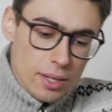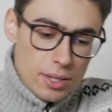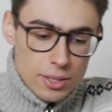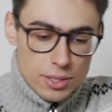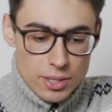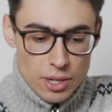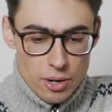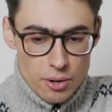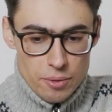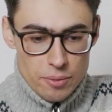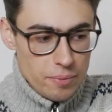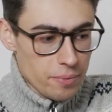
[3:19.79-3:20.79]

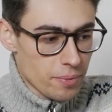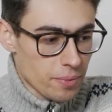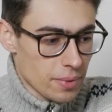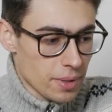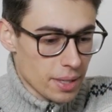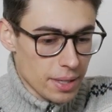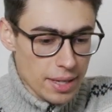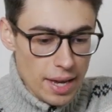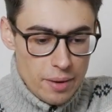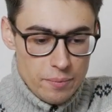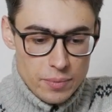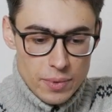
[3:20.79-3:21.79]
So
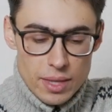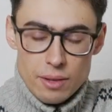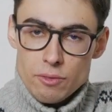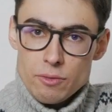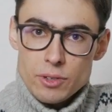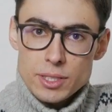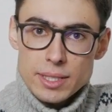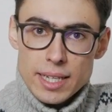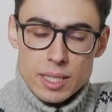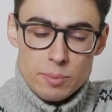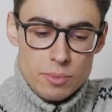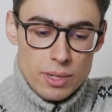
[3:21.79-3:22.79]
yeah, first
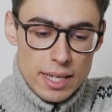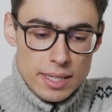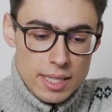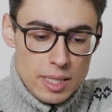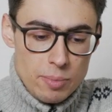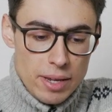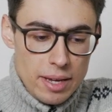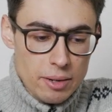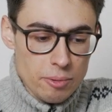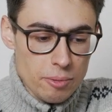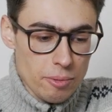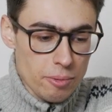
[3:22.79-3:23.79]
let's
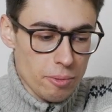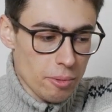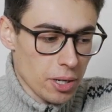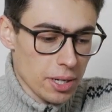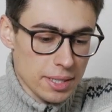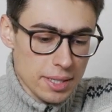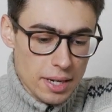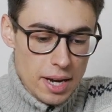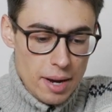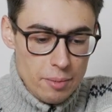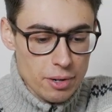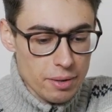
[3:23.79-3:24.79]
explain what is a
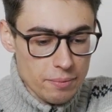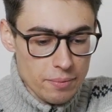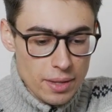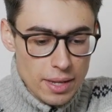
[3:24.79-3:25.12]
camera.